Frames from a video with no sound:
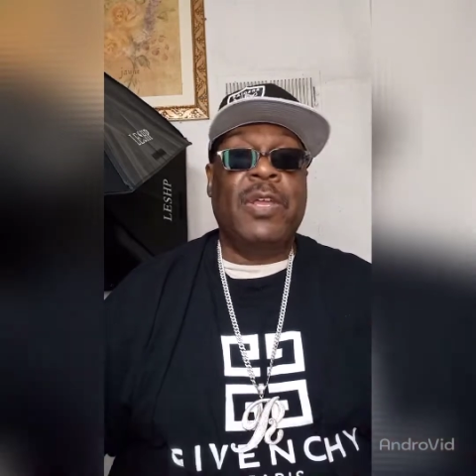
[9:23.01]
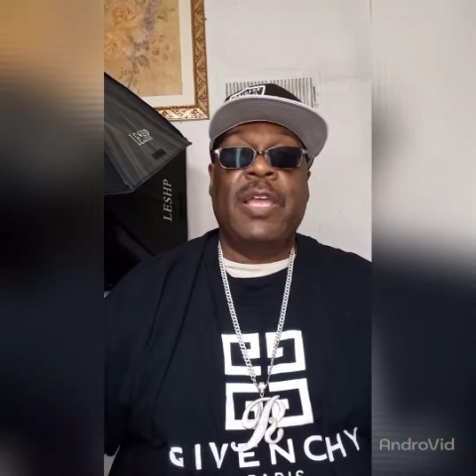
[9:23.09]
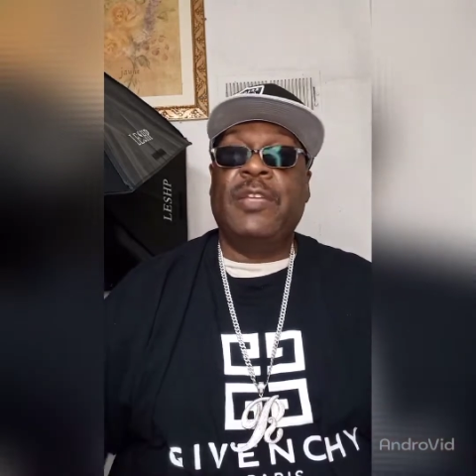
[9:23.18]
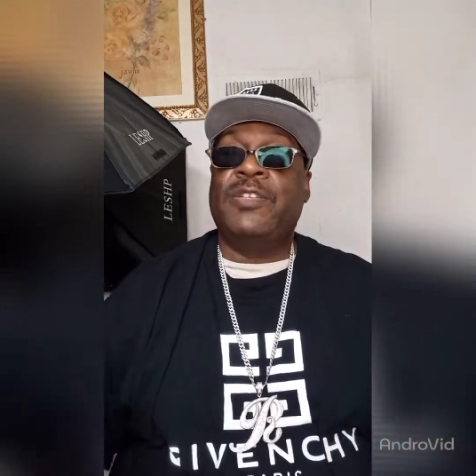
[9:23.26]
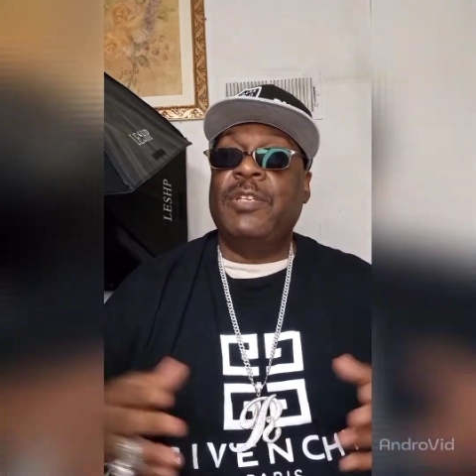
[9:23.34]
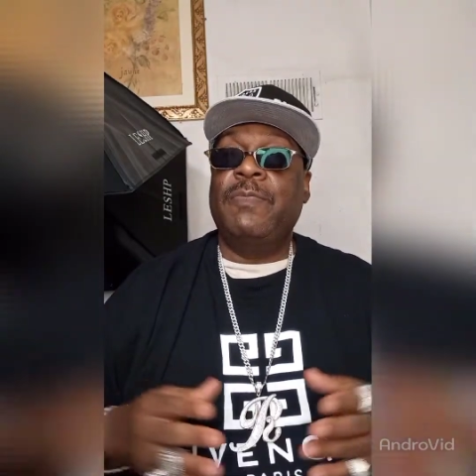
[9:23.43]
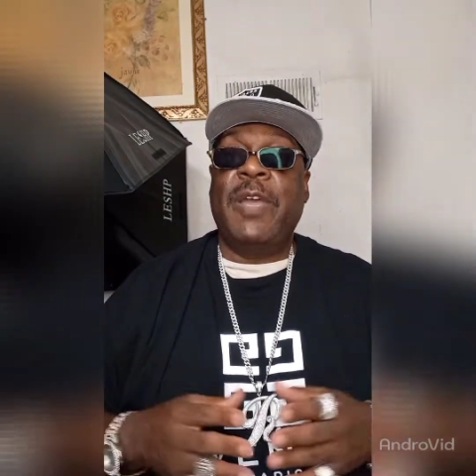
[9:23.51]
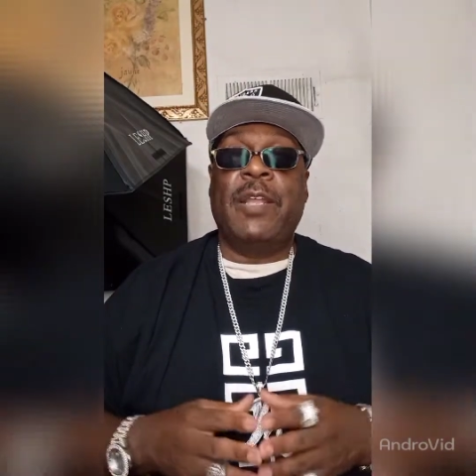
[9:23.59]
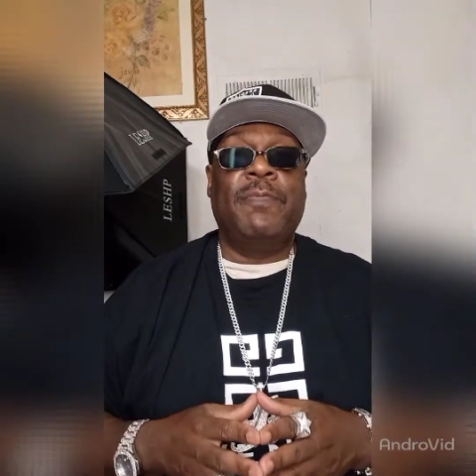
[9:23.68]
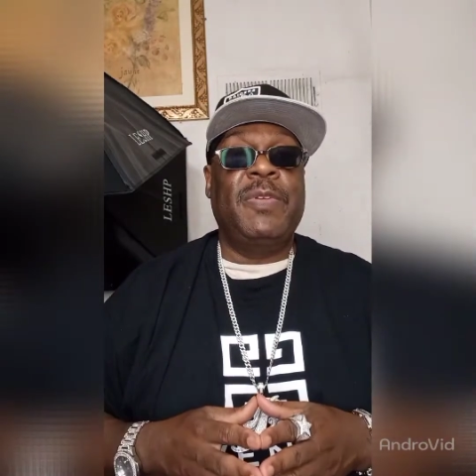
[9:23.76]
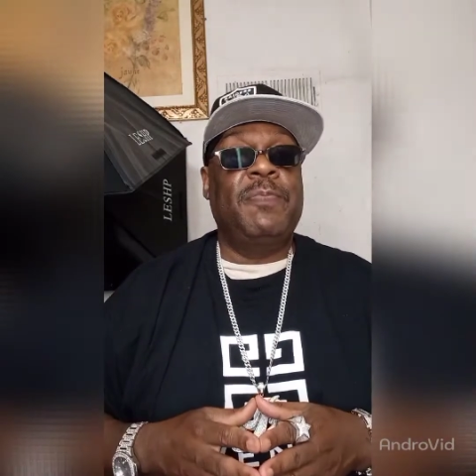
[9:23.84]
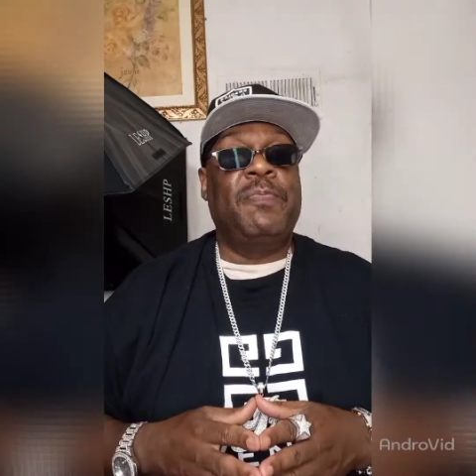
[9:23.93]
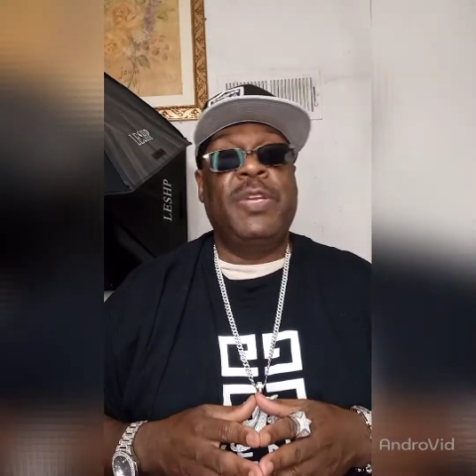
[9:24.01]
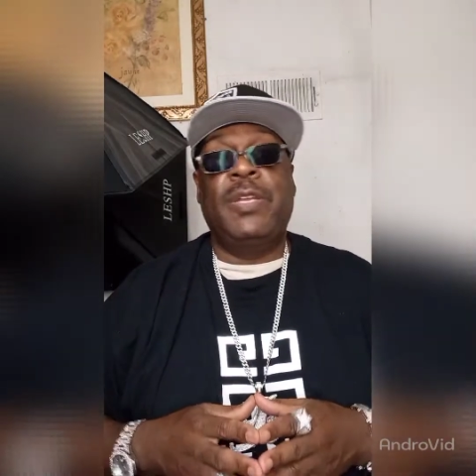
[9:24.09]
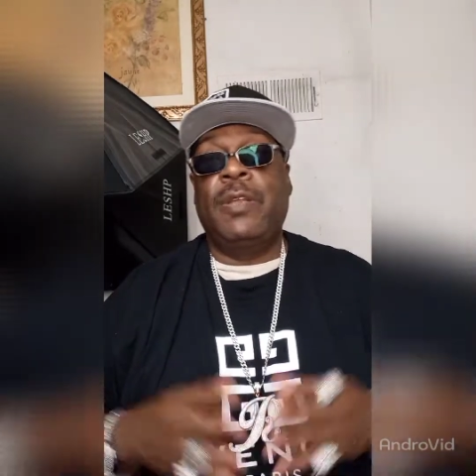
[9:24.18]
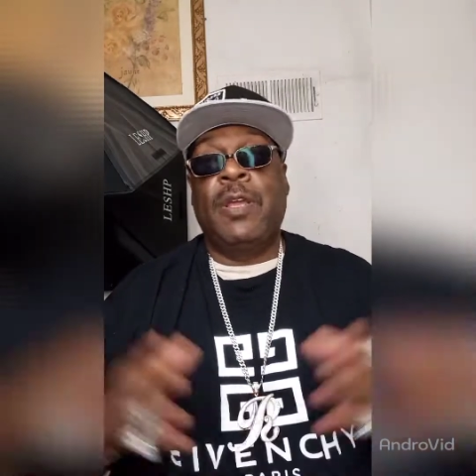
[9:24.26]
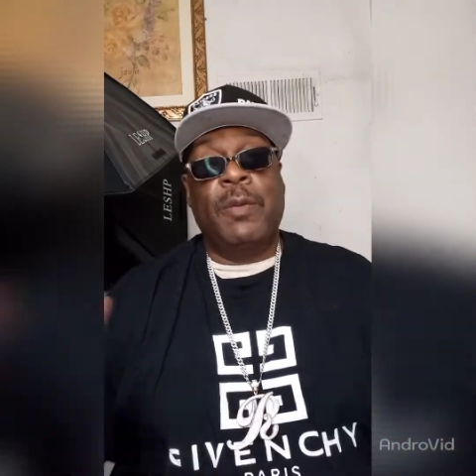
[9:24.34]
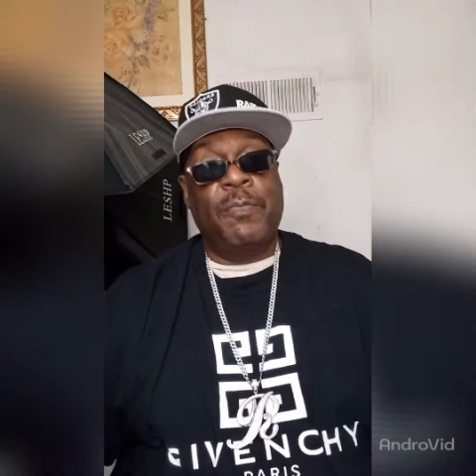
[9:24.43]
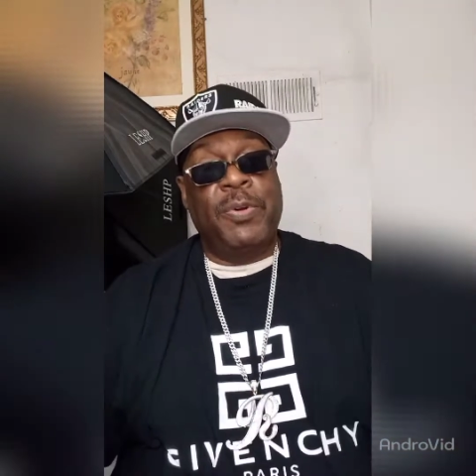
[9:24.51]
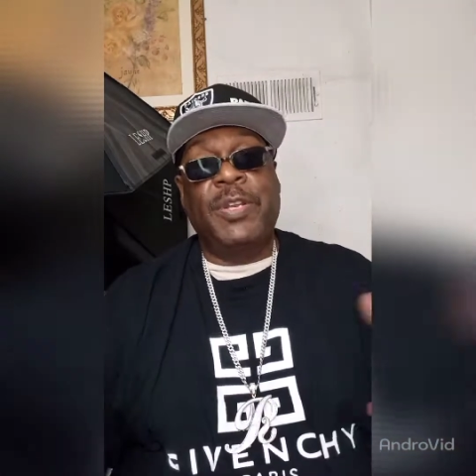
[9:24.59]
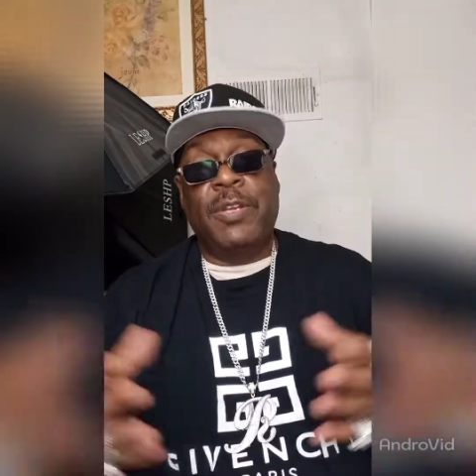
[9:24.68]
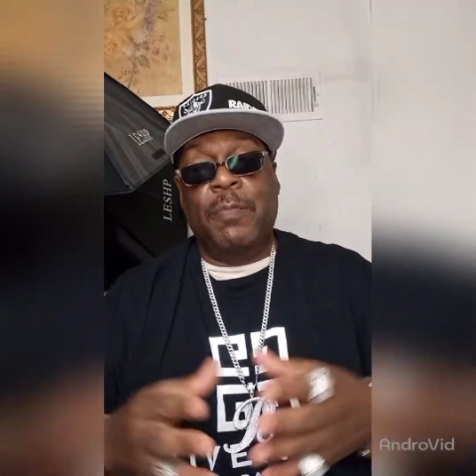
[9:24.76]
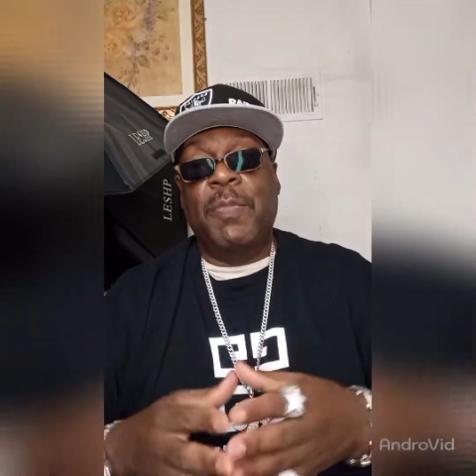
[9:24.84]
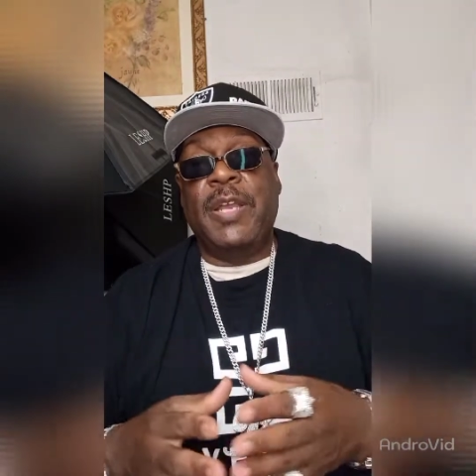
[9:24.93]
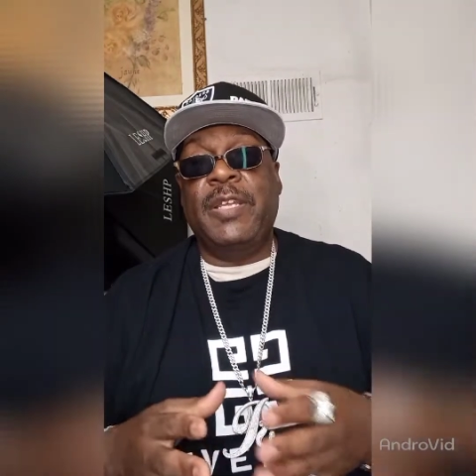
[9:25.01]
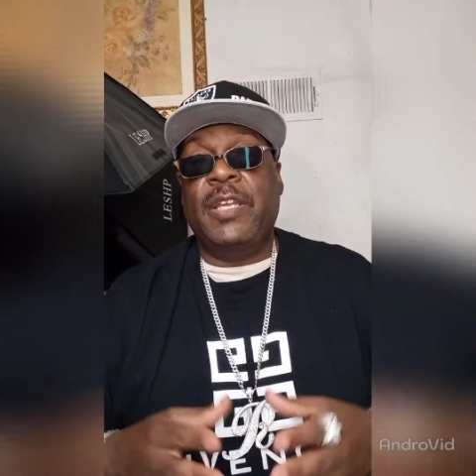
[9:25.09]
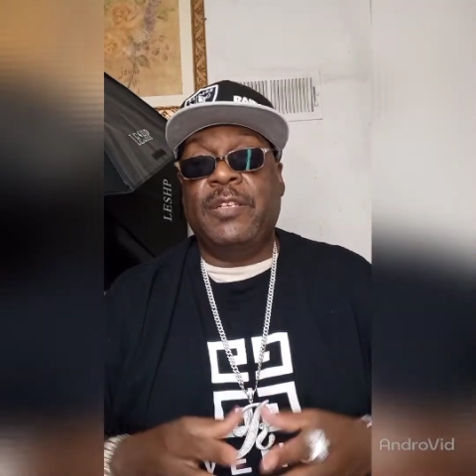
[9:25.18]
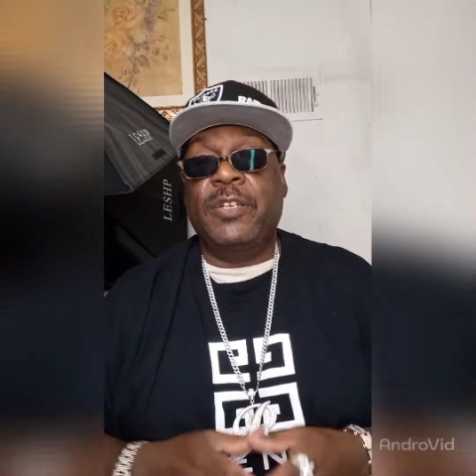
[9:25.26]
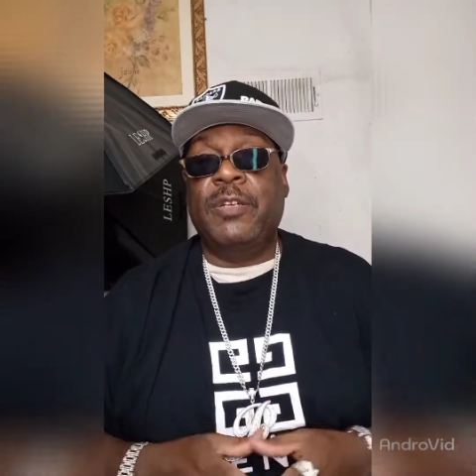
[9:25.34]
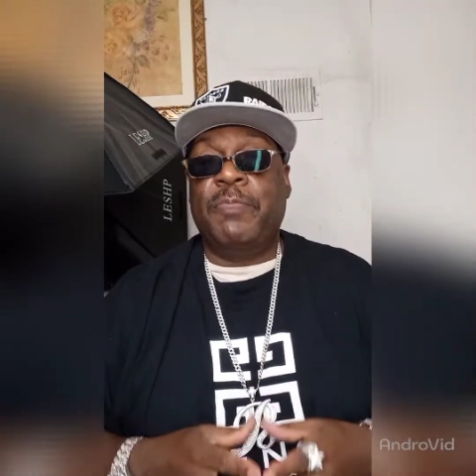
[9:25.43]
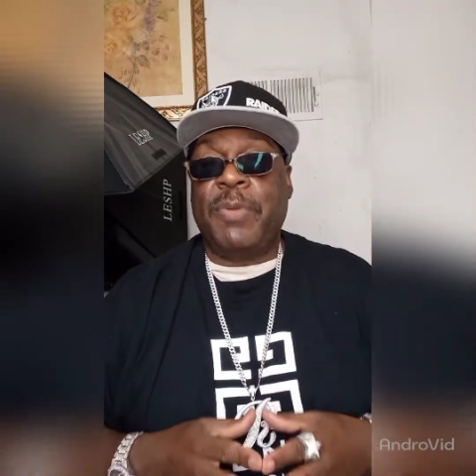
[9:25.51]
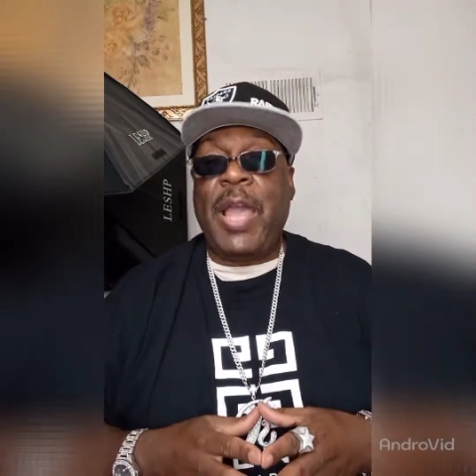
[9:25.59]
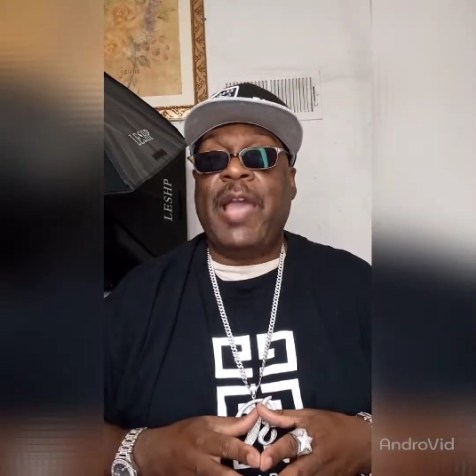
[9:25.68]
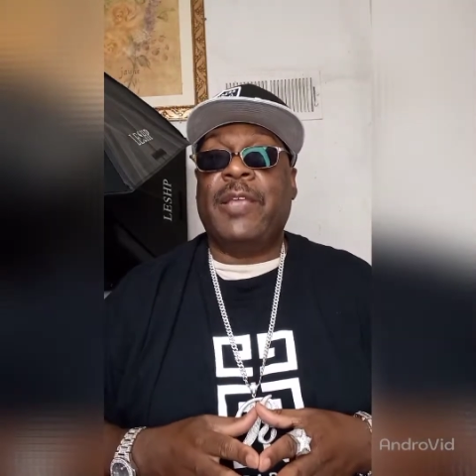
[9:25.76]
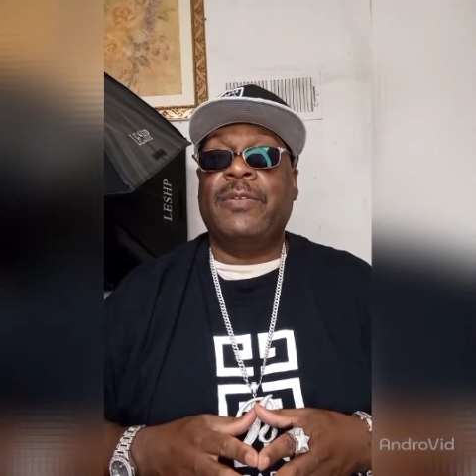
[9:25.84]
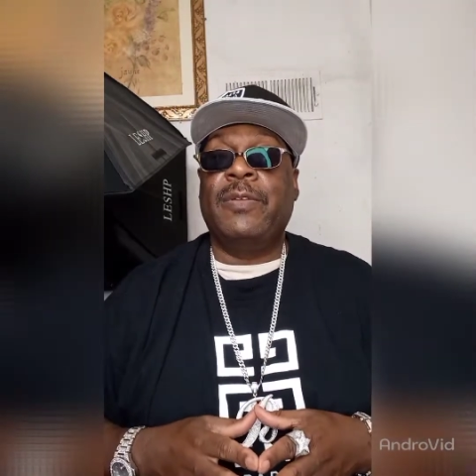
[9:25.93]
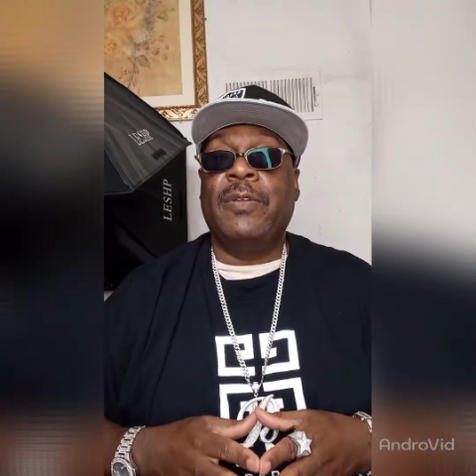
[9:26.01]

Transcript: and she better be putting the money into the pot,